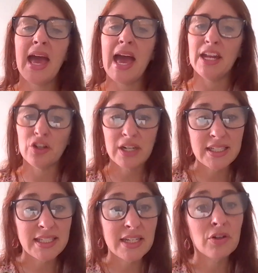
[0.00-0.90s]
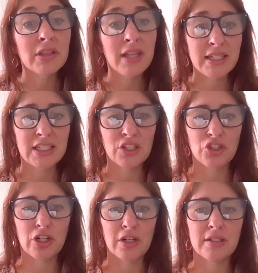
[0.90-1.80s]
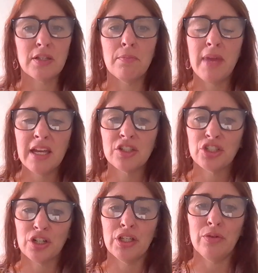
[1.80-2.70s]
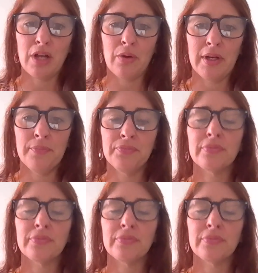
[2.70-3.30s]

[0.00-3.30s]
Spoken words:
and you're going to see it on licensure. So make sure you know it.